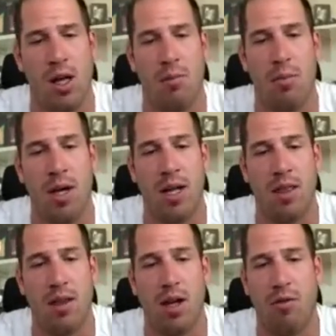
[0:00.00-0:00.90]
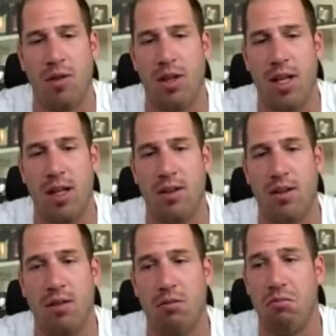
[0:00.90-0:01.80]
But after that,
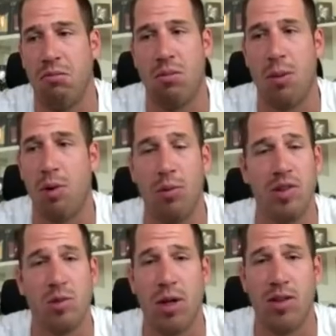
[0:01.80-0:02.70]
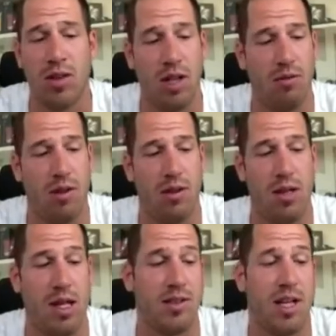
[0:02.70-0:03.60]
I promised to myself, and
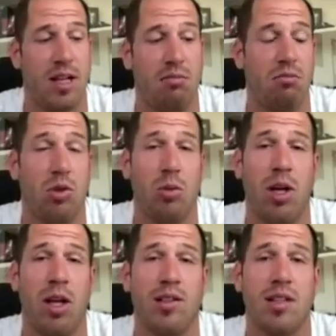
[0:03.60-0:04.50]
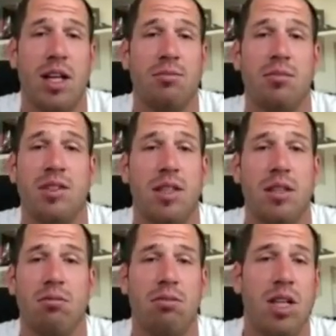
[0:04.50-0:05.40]
thanks God, to be honest, I'm
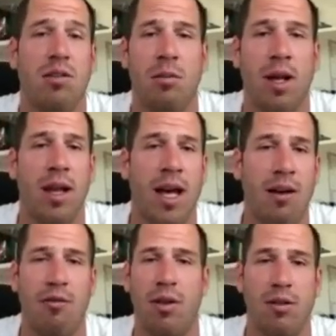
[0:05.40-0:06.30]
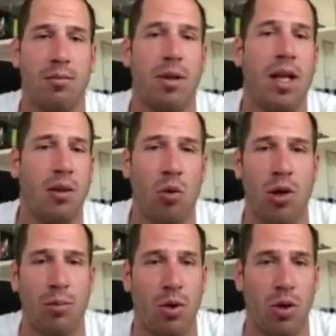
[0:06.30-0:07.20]
still living my life and playing
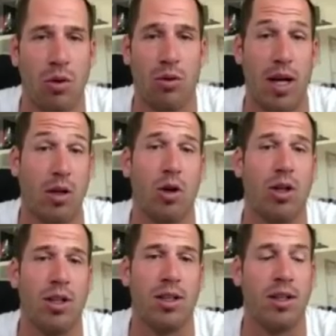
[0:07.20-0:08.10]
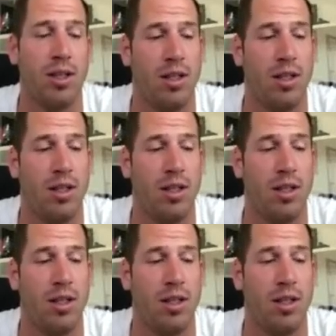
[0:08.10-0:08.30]
water polo accordingly.